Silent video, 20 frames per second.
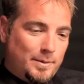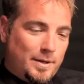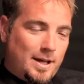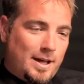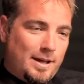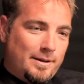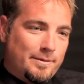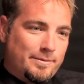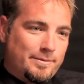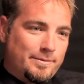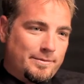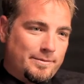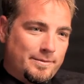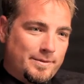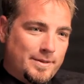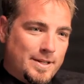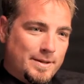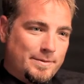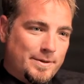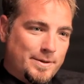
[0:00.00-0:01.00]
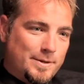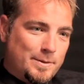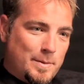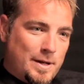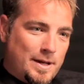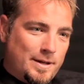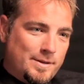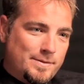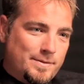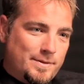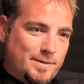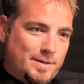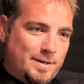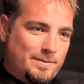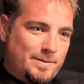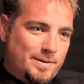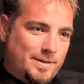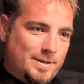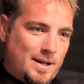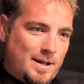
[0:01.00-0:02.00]
have different demands for
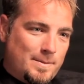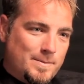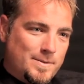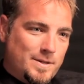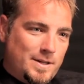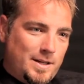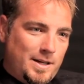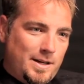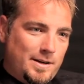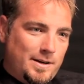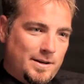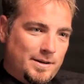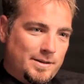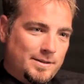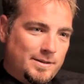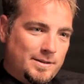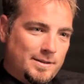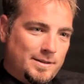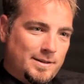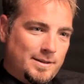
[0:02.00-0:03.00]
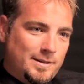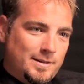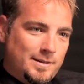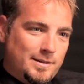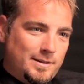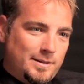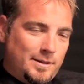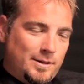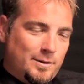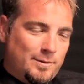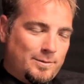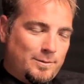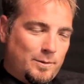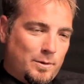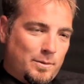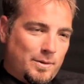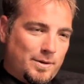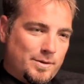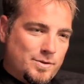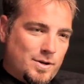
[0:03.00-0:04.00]
different times of year.
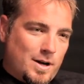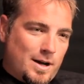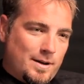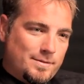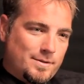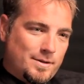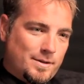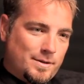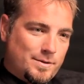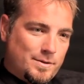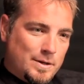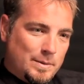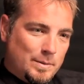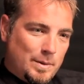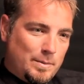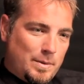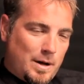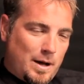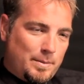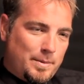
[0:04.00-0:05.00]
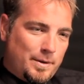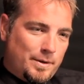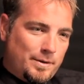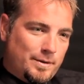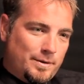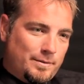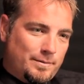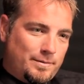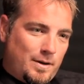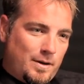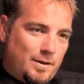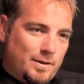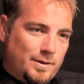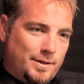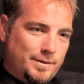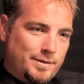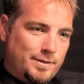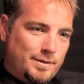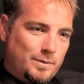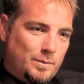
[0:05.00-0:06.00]
Four-wheel drives are extremely popular in the fall
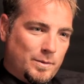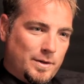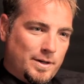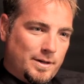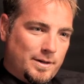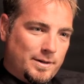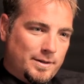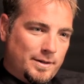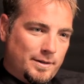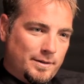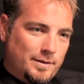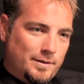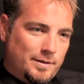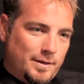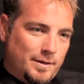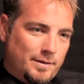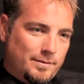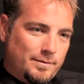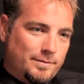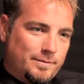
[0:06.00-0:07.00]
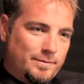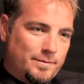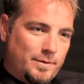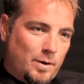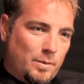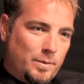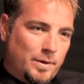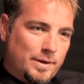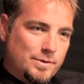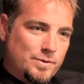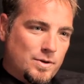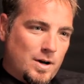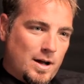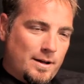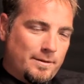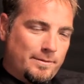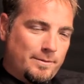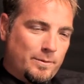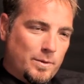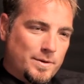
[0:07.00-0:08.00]
and into the winter, and front-wheel
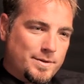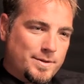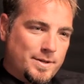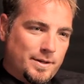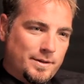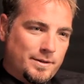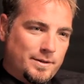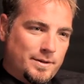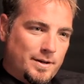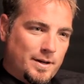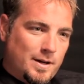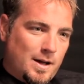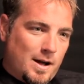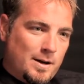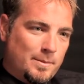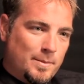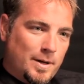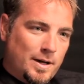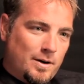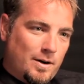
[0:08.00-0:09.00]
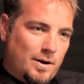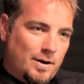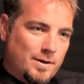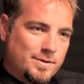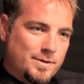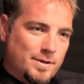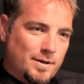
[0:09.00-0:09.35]
drive, four-cylinder economy cars are